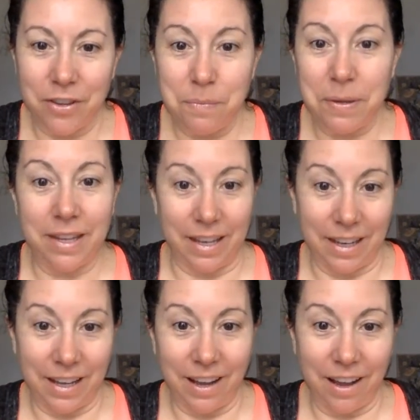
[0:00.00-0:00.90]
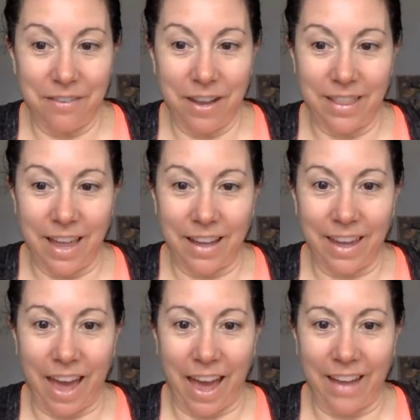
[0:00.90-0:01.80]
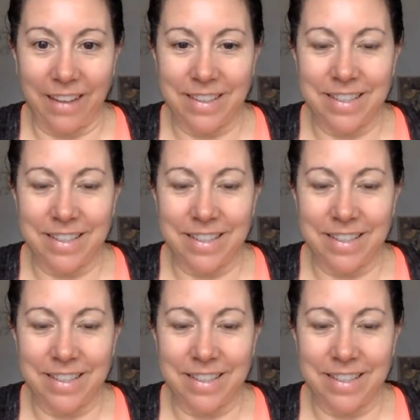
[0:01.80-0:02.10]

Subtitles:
for the beginning of Hate That Cat.